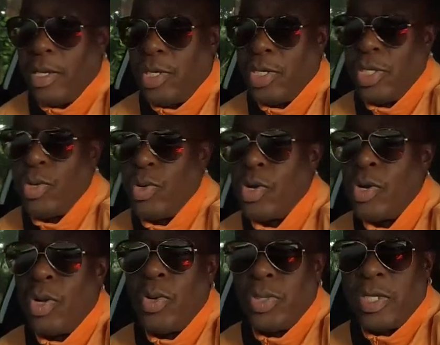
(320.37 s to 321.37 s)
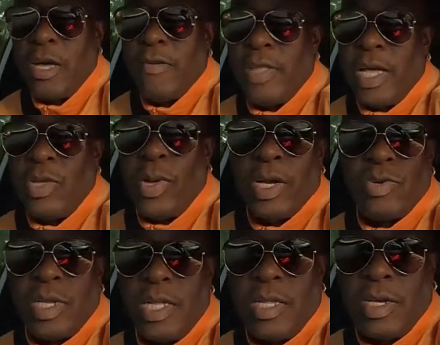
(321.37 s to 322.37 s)
Just don't go close enough that you
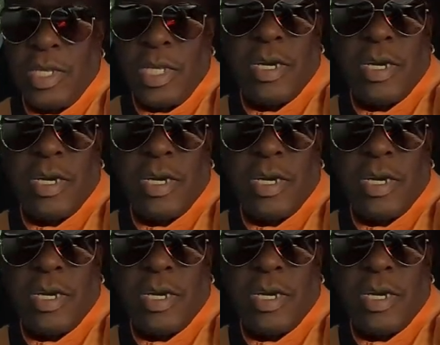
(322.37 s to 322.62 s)
actually touch